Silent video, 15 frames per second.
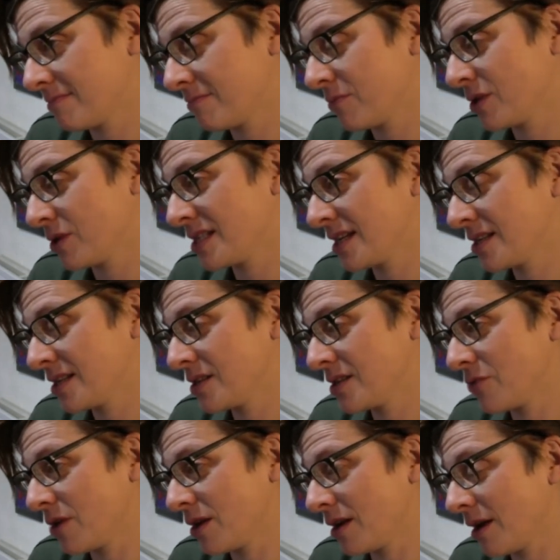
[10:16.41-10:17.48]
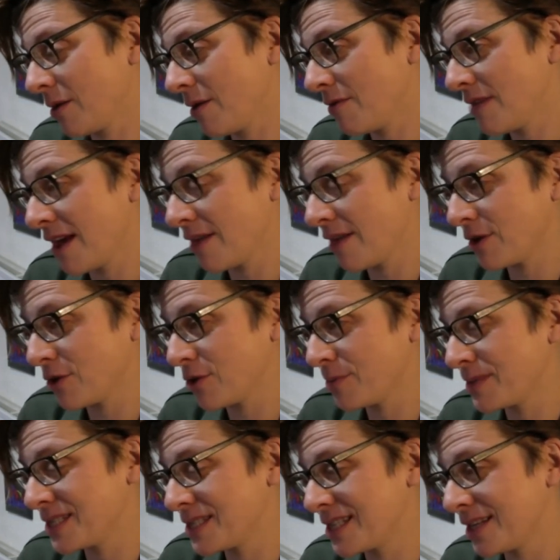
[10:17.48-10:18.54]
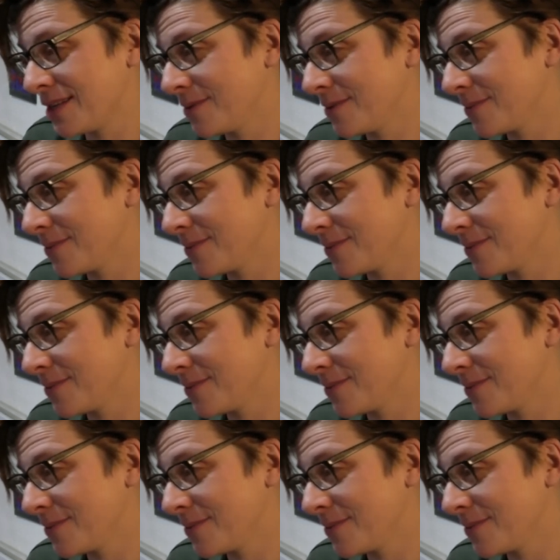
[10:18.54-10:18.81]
what you're tasting right now if you're having a cup of tea.